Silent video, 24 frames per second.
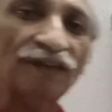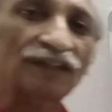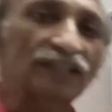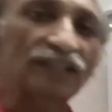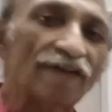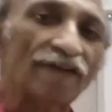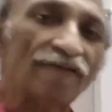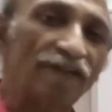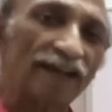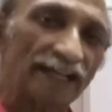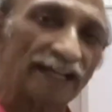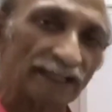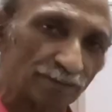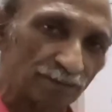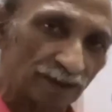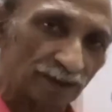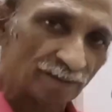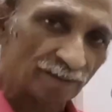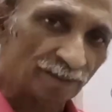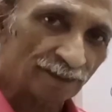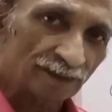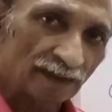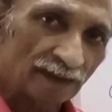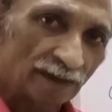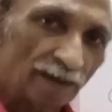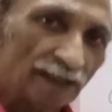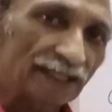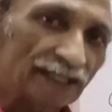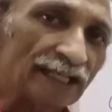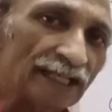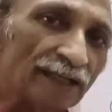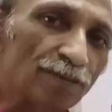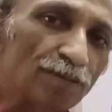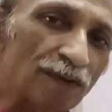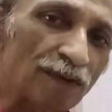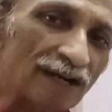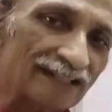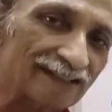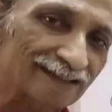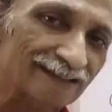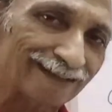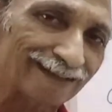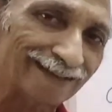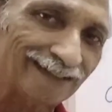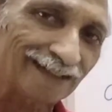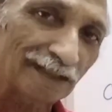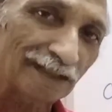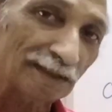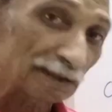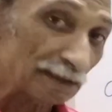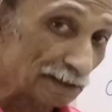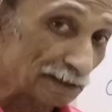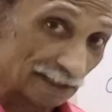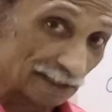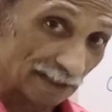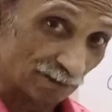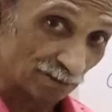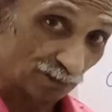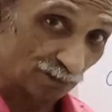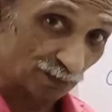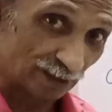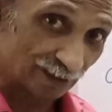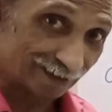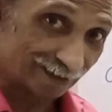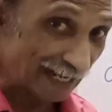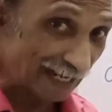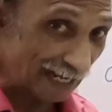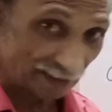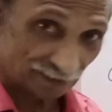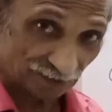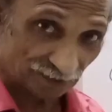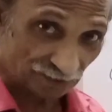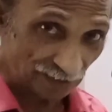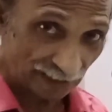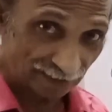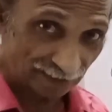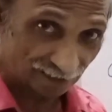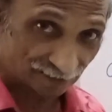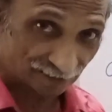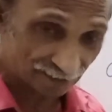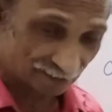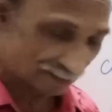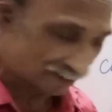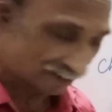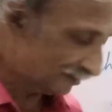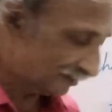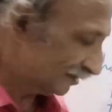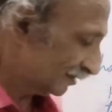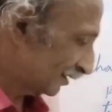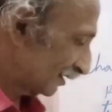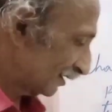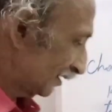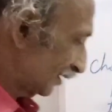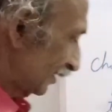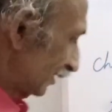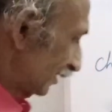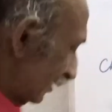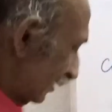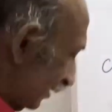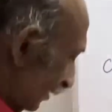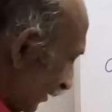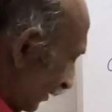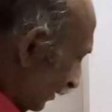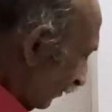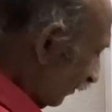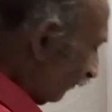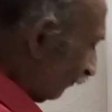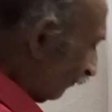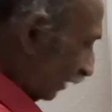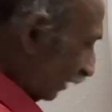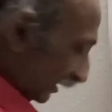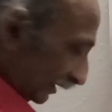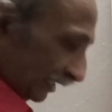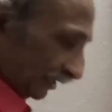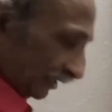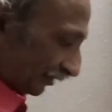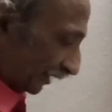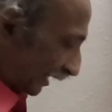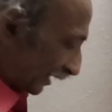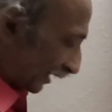with the verb in person, number and tense. For this